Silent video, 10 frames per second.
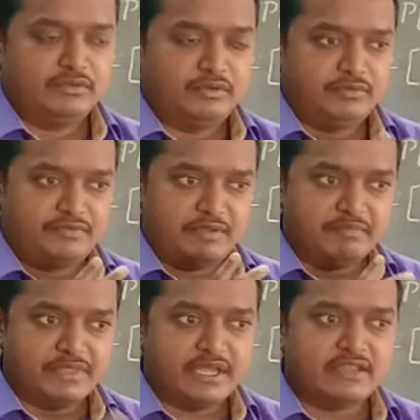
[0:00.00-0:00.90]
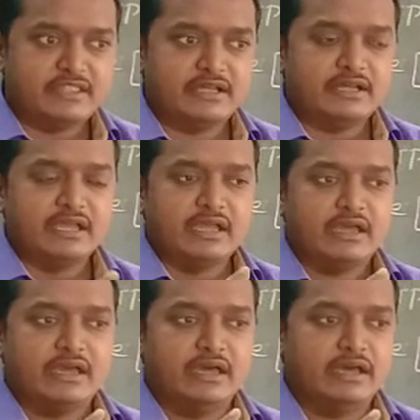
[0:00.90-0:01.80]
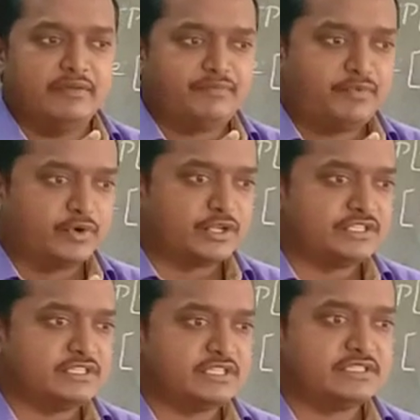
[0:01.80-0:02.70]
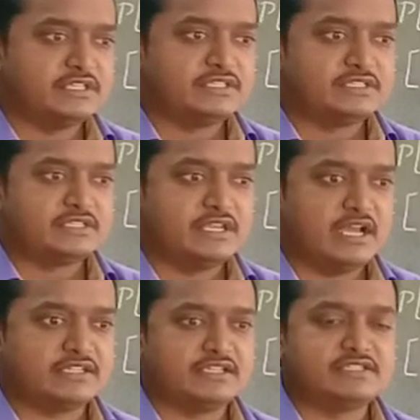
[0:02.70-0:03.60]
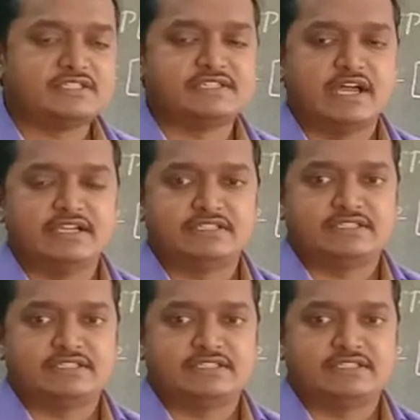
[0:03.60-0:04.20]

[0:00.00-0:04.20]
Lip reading: From there the photosynthesis reaction starts.